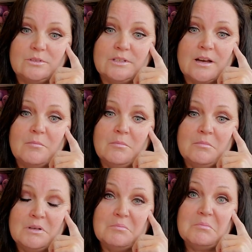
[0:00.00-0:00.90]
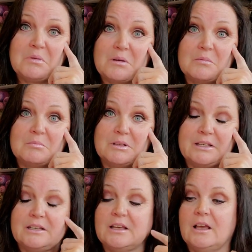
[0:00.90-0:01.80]
Dumb?
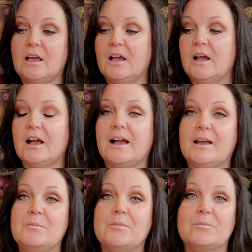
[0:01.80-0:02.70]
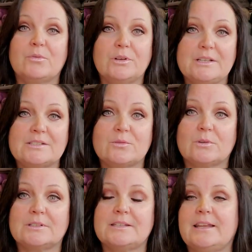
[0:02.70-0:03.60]
Probably. I'm pretty
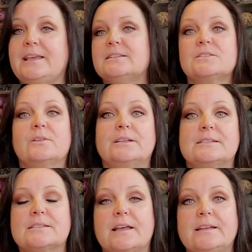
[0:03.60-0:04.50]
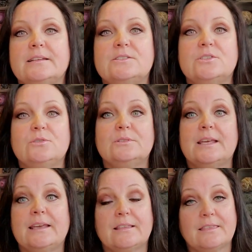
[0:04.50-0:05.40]
sore today, so I decided to
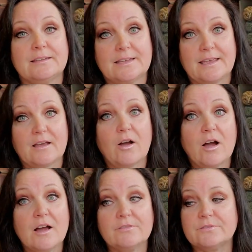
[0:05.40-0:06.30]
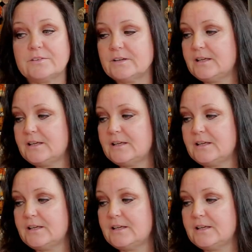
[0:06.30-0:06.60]
take the day off